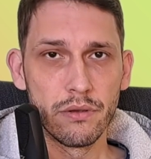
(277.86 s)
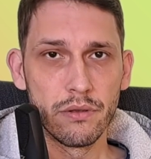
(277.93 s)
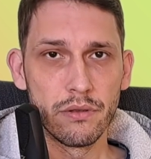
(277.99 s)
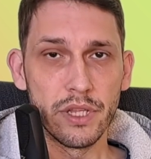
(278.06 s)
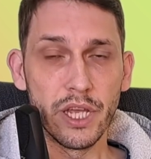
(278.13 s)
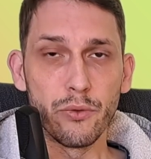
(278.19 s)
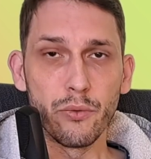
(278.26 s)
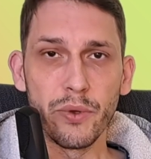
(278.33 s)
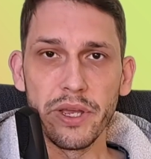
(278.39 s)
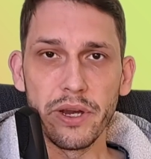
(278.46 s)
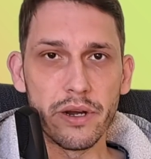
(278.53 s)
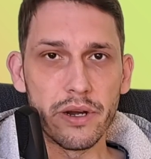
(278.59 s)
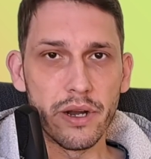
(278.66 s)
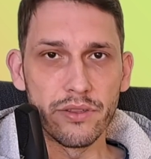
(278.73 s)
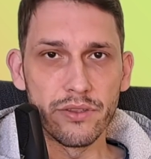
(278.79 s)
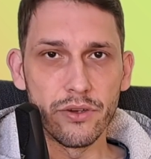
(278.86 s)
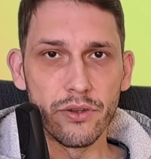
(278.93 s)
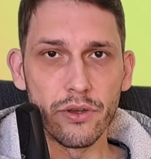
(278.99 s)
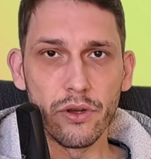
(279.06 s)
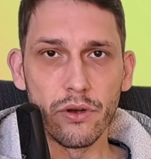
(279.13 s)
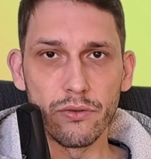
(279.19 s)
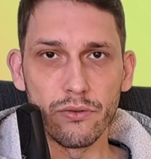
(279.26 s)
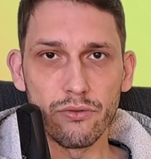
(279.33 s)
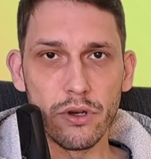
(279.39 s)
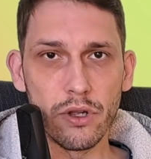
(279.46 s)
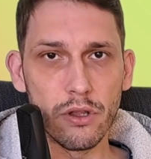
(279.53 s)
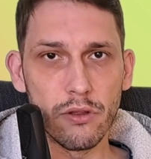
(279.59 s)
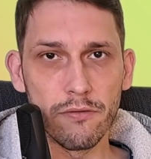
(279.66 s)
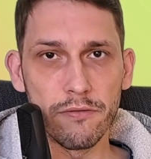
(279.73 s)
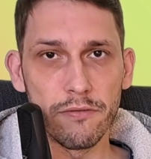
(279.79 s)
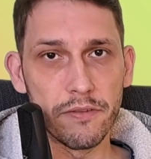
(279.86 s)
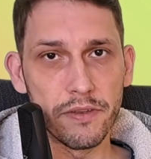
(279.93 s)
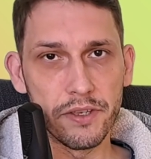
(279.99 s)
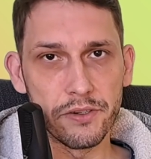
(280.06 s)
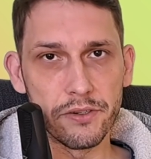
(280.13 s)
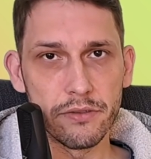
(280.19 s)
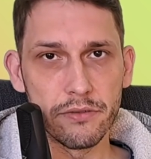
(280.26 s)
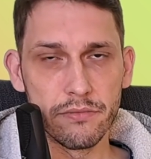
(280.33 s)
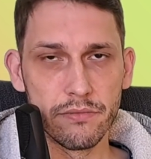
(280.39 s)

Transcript: that we are under the control of fear.